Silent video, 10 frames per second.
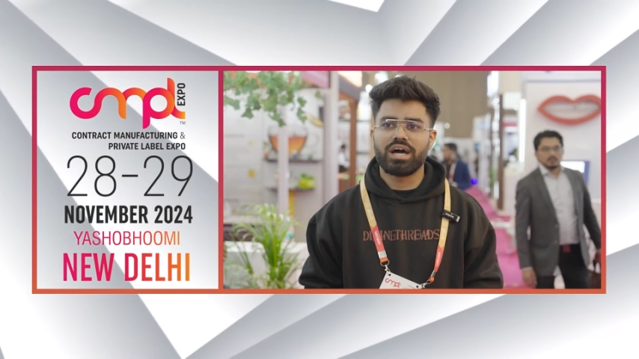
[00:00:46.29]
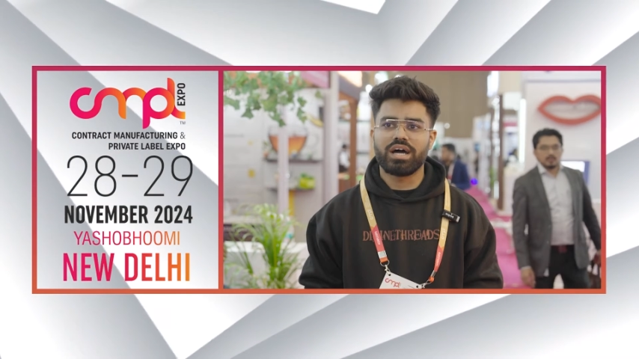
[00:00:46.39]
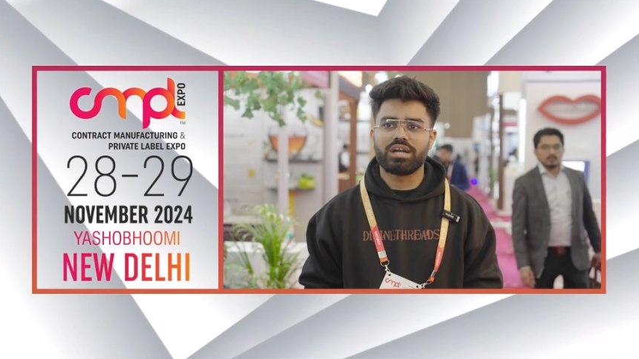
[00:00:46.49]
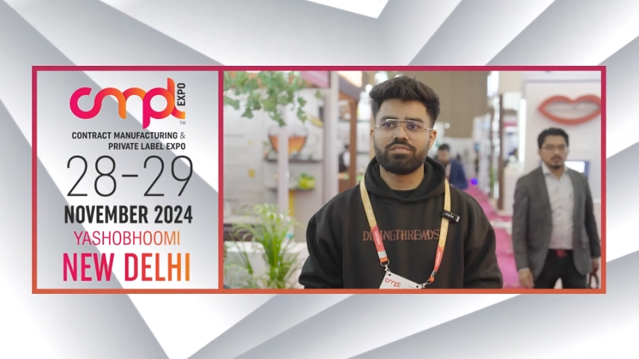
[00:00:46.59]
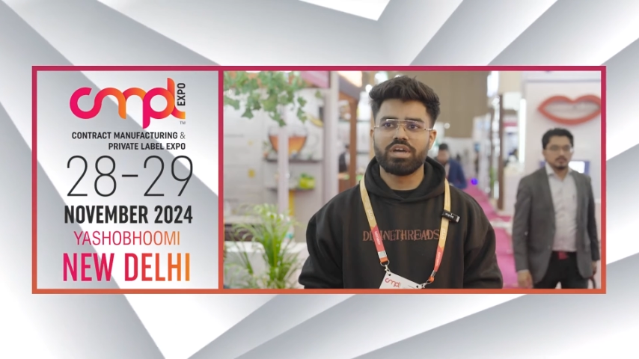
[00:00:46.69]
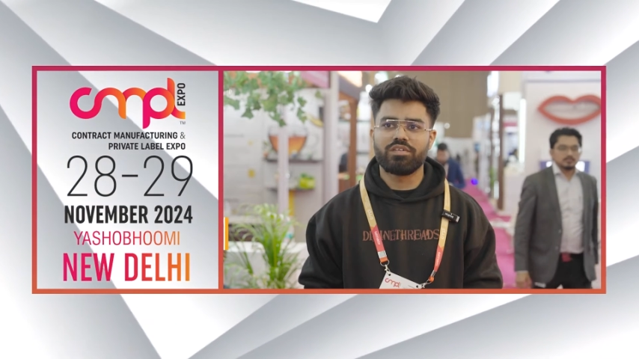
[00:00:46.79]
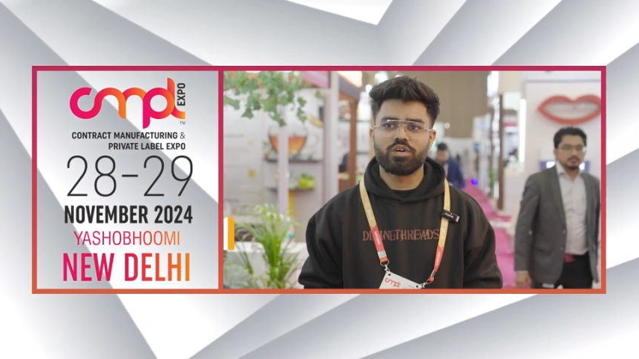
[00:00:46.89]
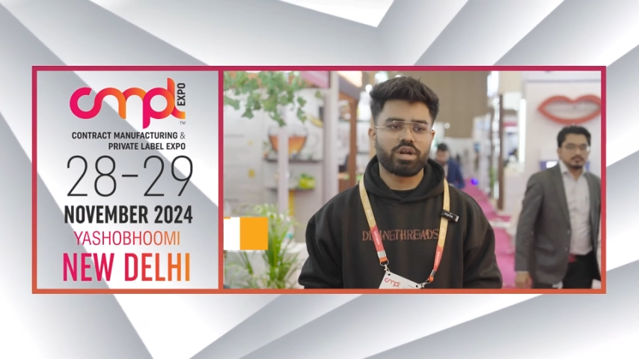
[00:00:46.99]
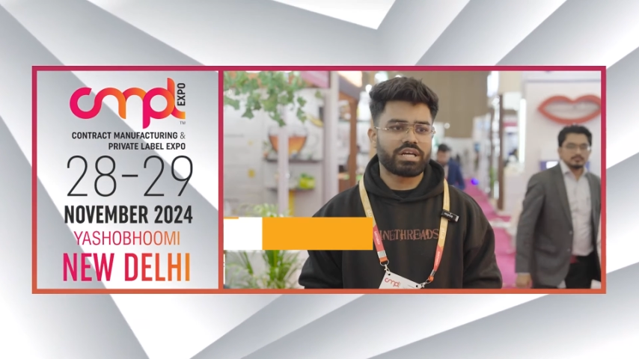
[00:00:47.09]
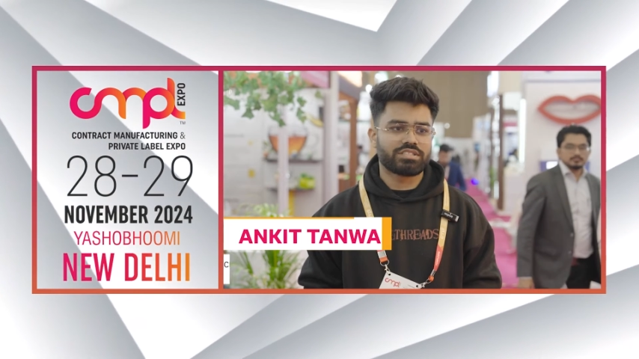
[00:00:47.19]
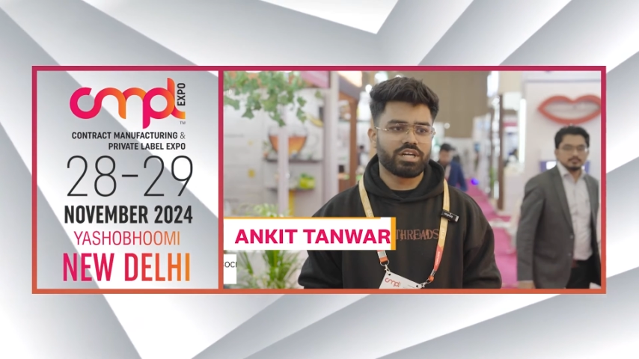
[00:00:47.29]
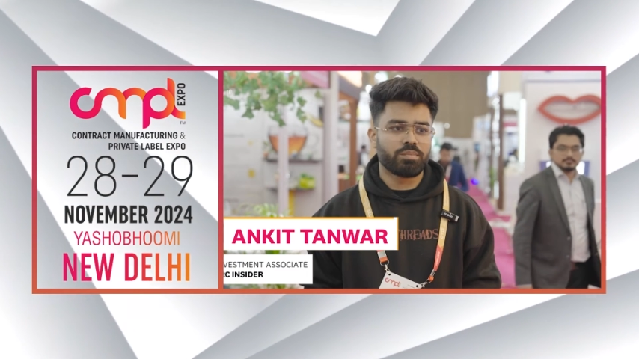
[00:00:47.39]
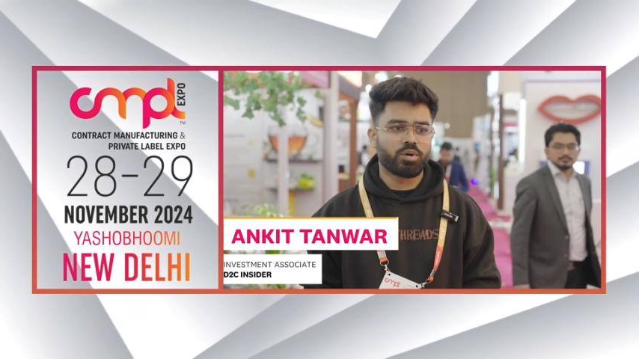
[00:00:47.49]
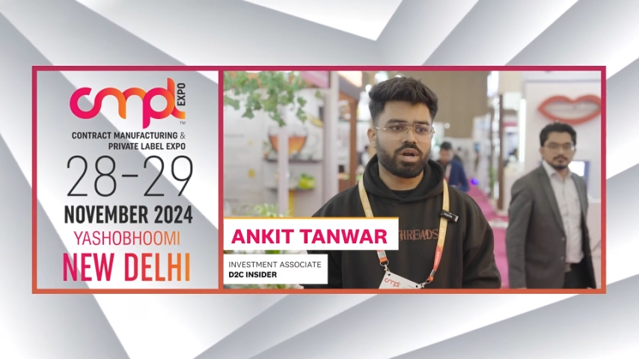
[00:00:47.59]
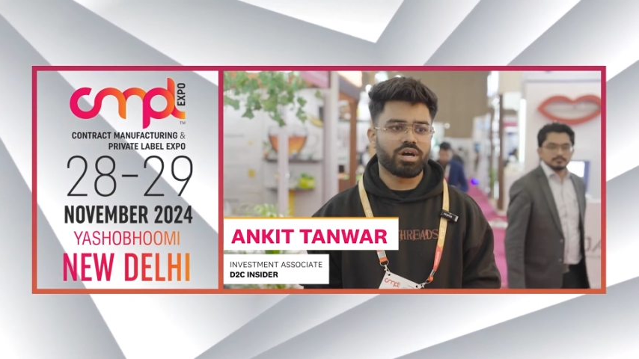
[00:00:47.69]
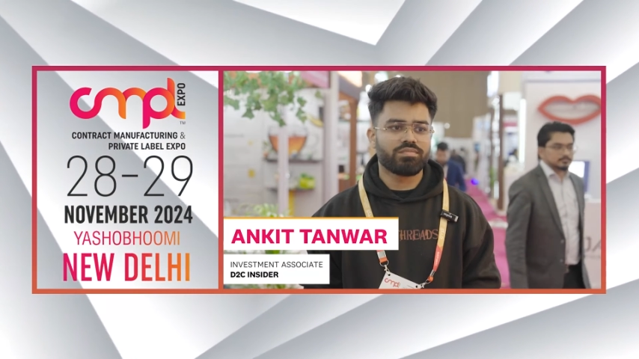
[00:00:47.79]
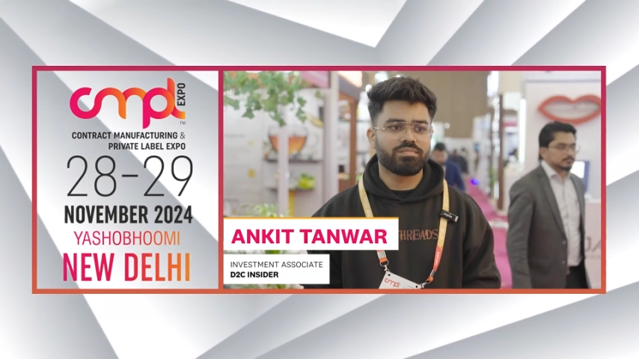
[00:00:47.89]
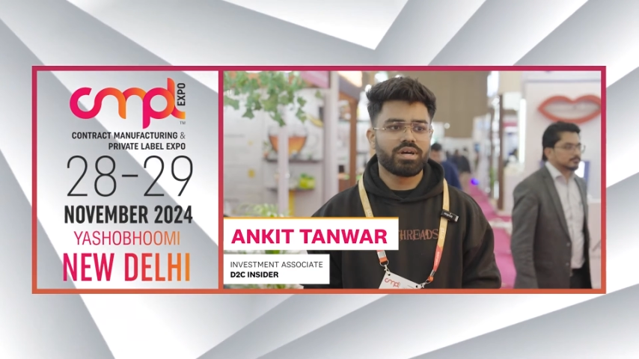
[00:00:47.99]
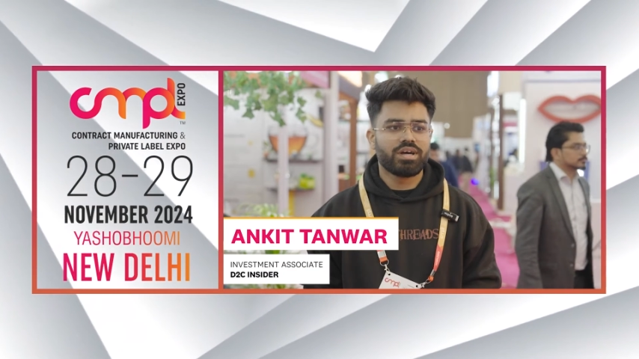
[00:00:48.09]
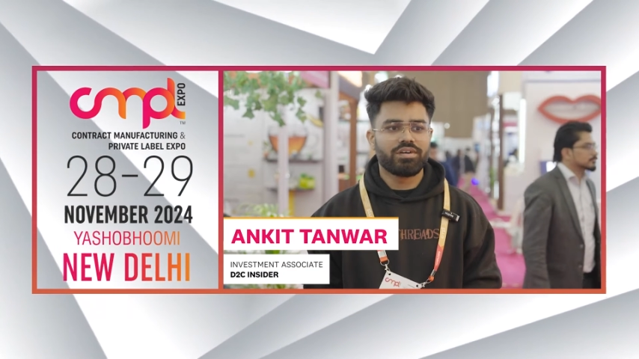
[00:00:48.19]
and we have our own accelerator program
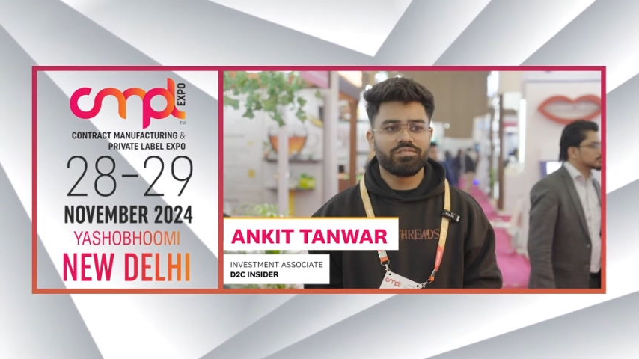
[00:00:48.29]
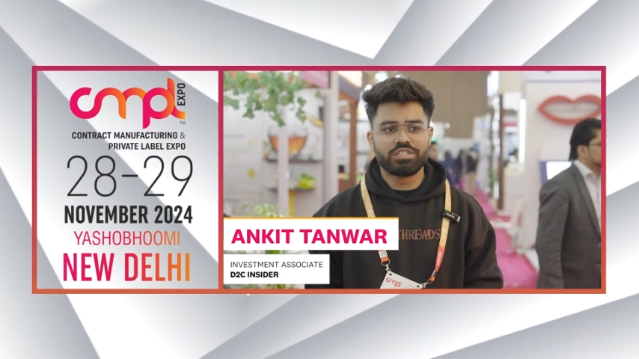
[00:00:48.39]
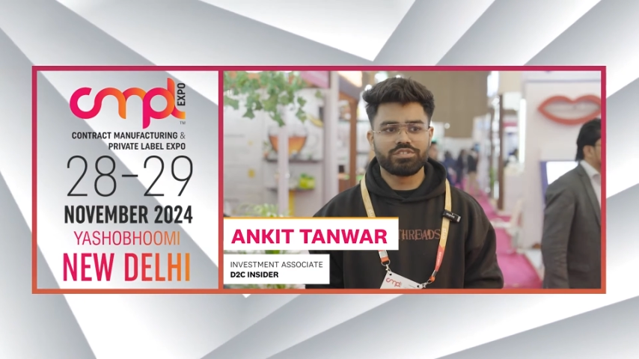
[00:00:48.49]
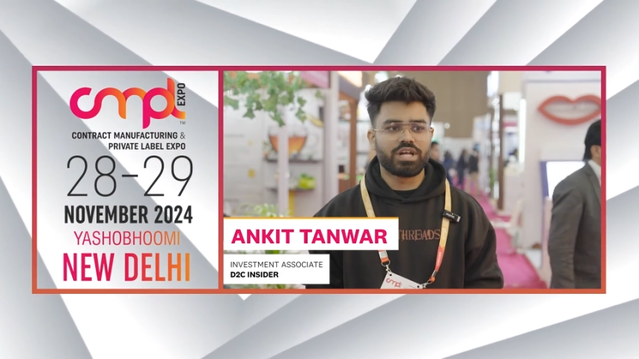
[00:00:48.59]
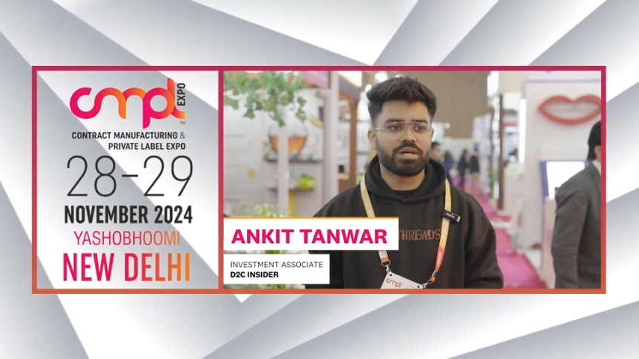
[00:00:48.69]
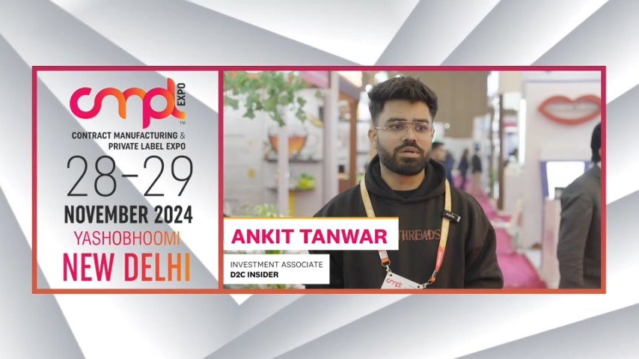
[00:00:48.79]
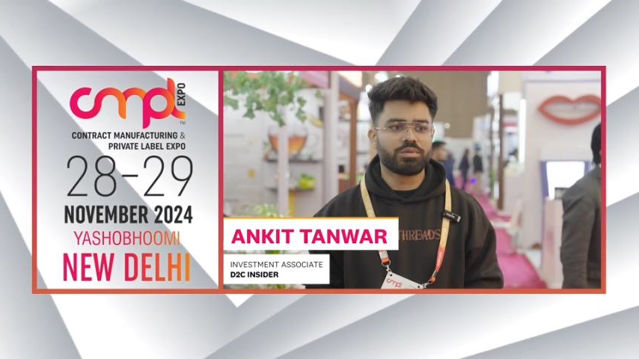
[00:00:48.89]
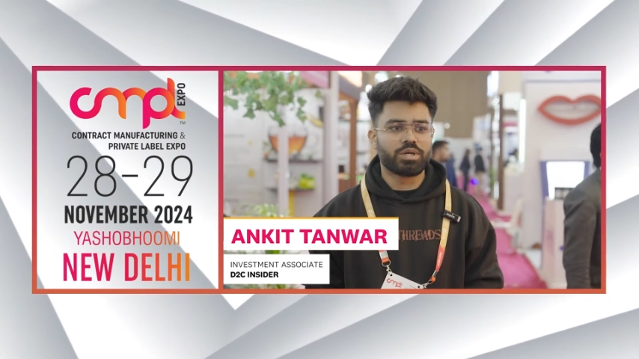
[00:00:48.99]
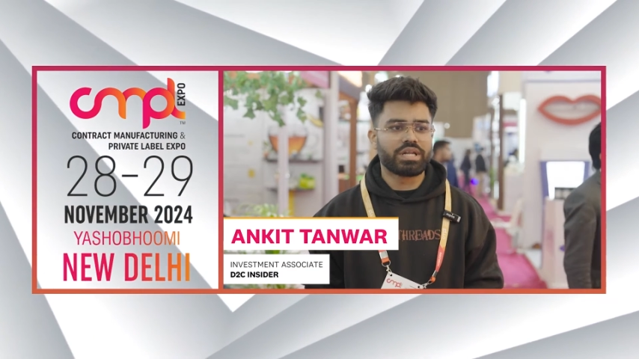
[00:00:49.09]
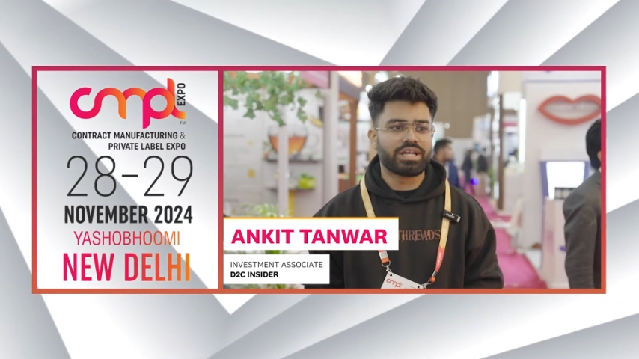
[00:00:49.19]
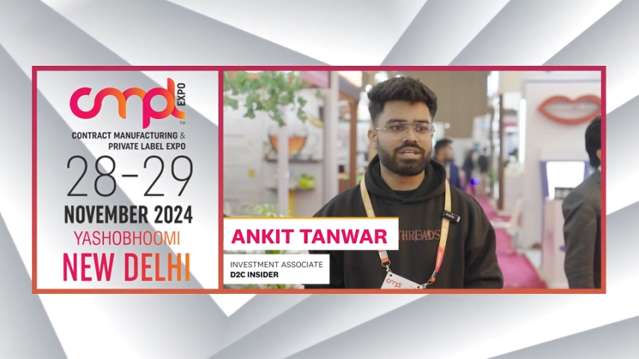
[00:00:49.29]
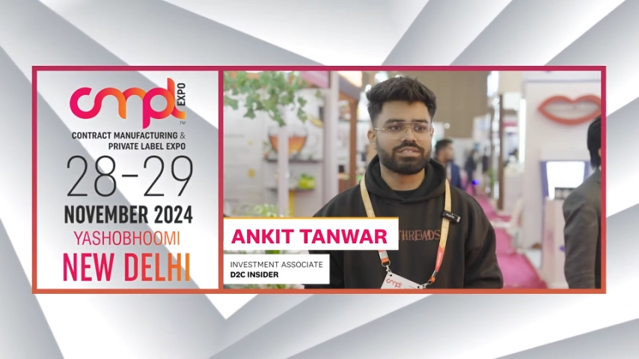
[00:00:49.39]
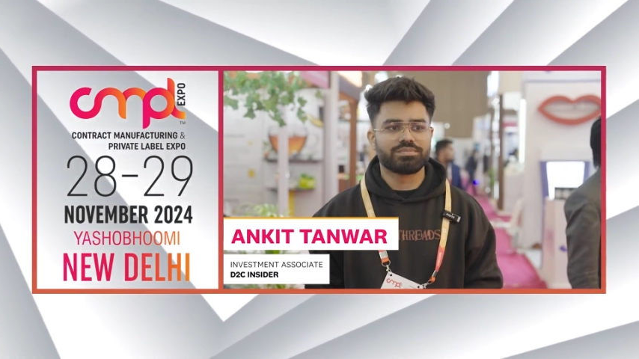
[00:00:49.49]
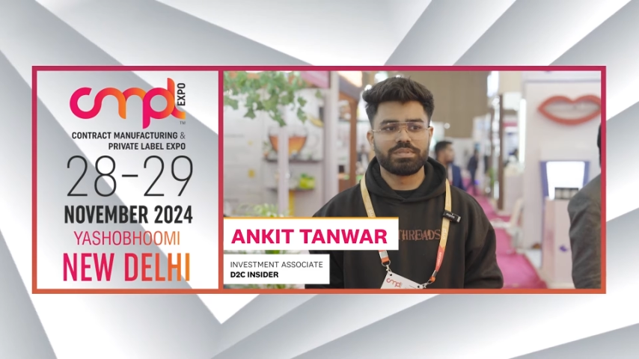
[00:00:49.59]
which will help them to increase,